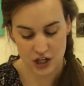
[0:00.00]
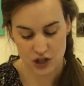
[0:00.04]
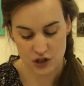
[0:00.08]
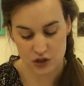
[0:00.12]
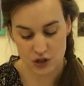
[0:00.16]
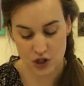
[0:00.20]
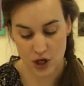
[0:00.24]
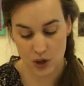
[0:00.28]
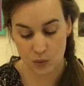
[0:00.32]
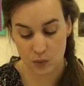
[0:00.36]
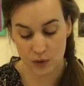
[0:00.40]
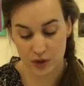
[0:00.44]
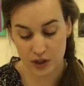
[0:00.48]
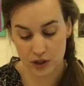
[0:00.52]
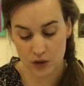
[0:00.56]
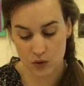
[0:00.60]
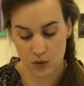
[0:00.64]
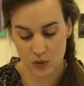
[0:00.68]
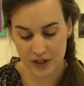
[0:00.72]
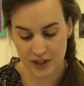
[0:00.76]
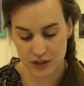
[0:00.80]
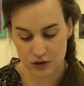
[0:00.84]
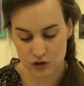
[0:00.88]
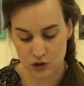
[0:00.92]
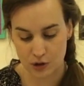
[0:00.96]
So we're
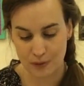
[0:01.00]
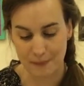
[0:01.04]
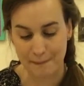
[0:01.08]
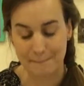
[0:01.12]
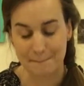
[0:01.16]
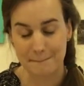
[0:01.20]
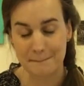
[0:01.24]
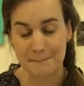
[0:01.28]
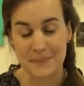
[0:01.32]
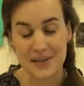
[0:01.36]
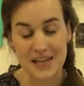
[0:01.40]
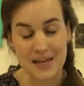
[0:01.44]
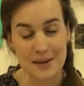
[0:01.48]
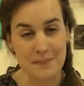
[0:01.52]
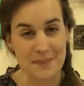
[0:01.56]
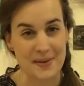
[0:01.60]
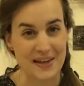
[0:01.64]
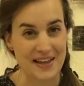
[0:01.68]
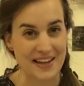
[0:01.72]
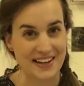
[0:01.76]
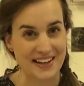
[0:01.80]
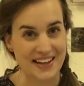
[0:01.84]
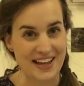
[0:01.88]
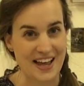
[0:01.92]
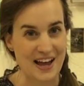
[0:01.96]
going to
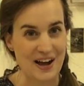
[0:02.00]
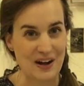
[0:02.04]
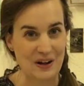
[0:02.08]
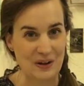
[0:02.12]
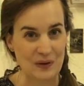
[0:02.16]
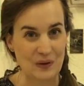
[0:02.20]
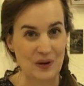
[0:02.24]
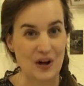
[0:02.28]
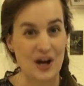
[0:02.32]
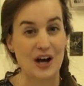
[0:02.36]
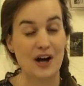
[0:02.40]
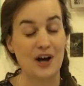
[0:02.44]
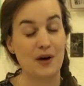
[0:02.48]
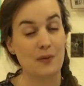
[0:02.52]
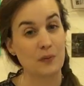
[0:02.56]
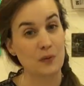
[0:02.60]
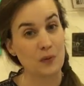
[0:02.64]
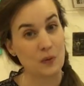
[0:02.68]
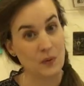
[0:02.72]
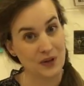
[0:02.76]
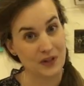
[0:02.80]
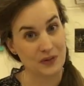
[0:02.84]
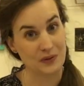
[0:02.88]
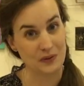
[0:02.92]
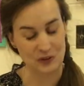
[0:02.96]
mimic how a
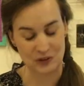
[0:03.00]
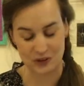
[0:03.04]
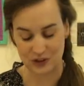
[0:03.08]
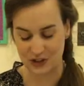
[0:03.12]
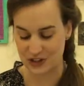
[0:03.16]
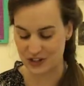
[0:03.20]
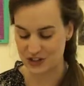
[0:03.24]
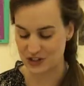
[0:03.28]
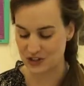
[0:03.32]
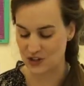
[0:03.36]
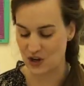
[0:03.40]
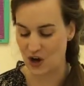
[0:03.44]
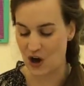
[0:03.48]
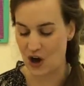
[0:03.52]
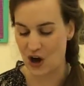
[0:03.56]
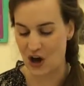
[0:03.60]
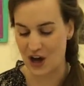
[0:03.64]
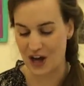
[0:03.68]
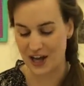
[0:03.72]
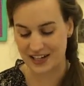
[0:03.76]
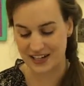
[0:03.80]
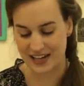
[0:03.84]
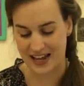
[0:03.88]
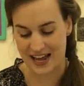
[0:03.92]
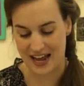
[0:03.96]
quilt looks
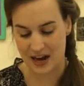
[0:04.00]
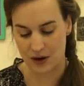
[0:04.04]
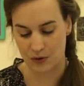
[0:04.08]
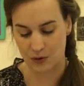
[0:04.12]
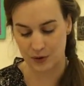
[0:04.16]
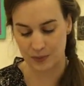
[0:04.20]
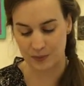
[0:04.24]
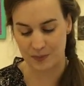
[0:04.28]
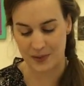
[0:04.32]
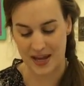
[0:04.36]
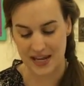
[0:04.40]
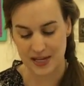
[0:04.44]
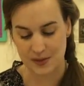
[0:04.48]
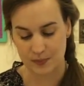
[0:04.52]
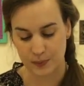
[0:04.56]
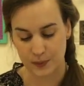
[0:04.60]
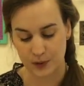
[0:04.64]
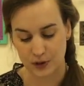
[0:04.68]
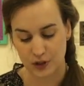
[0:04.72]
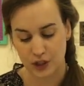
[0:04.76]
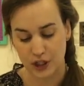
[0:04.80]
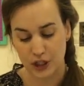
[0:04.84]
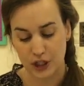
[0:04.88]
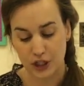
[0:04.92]
on our paper.